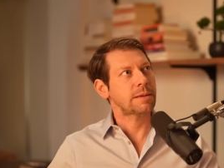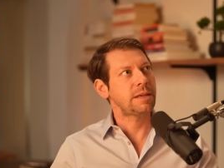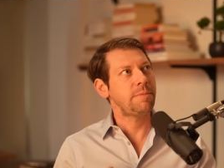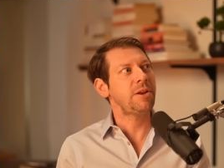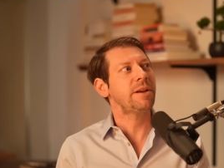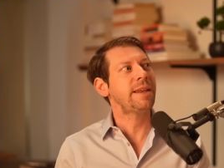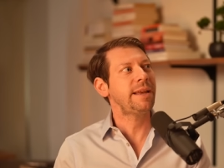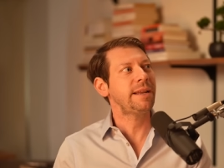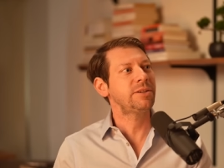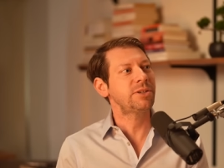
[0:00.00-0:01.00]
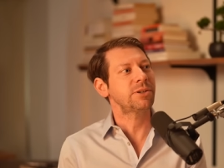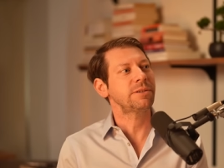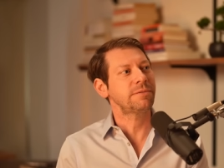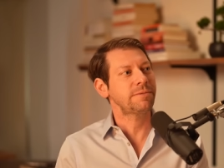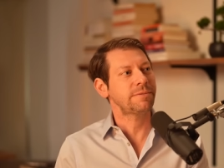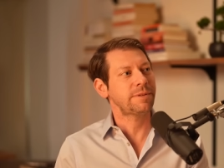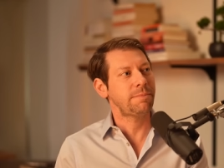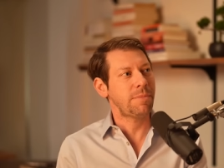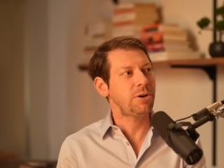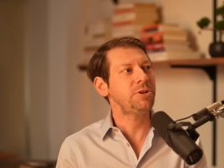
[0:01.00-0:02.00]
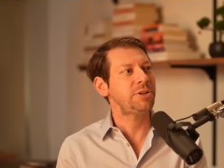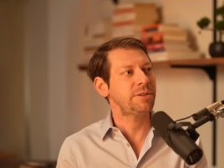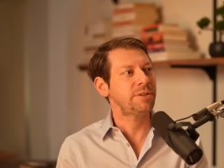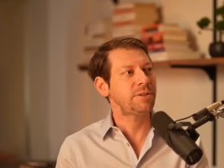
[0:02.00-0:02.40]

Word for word: communicating certain emotions